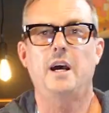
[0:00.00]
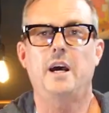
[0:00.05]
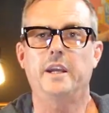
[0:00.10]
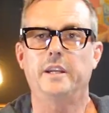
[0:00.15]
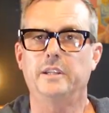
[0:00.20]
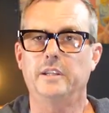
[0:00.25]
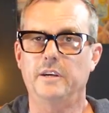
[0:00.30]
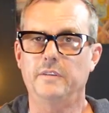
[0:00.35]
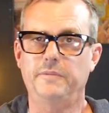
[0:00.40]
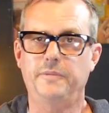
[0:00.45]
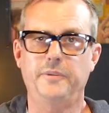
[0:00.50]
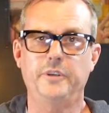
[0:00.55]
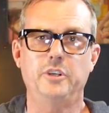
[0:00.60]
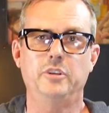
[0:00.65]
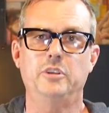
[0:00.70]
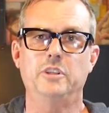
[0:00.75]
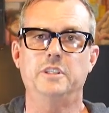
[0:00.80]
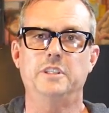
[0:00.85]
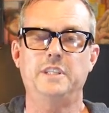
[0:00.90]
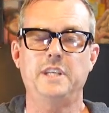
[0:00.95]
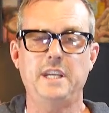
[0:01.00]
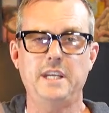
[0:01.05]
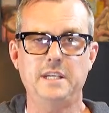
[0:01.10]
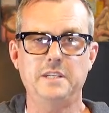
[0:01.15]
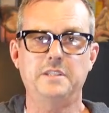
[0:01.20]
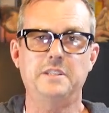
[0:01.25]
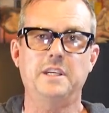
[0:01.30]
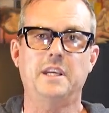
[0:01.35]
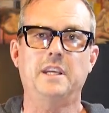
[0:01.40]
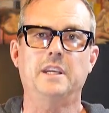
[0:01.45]
I'd love for you to take
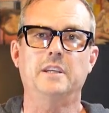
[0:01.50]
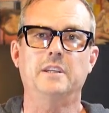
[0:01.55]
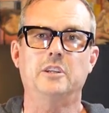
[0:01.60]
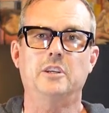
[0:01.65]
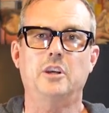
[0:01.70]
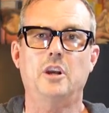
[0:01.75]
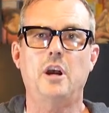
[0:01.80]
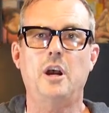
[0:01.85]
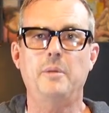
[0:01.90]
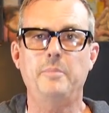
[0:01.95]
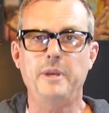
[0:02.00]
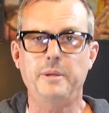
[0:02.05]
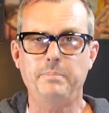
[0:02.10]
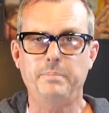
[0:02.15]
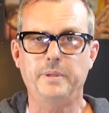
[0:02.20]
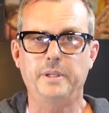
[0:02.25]
a second, comment